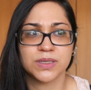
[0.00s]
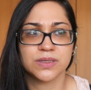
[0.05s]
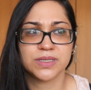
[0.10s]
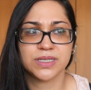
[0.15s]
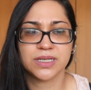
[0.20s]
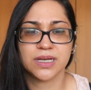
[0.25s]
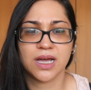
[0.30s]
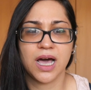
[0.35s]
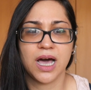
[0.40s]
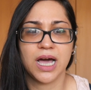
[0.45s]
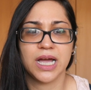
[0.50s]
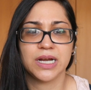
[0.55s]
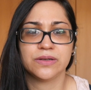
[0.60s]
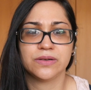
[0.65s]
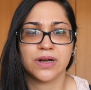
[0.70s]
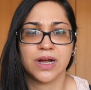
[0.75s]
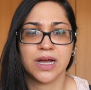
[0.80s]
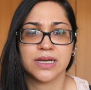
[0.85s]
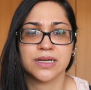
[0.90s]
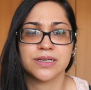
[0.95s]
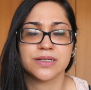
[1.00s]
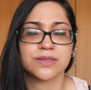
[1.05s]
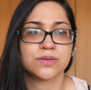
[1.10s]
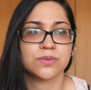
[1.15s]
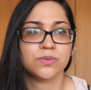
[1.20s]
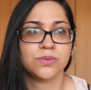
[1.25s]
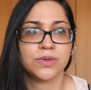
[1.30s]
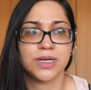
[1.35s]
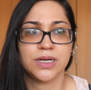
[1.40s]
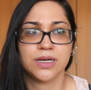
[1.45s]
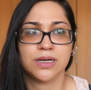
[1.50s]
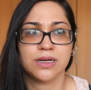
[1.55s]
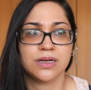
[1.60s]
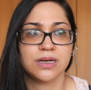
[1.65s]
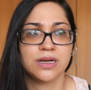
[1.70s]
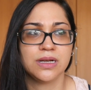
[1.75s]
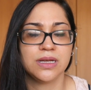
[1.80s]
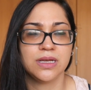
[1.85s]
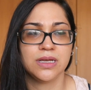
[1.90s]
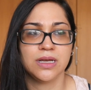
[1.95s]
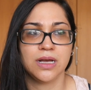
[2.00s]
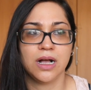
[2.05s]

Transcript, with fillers: building high rise where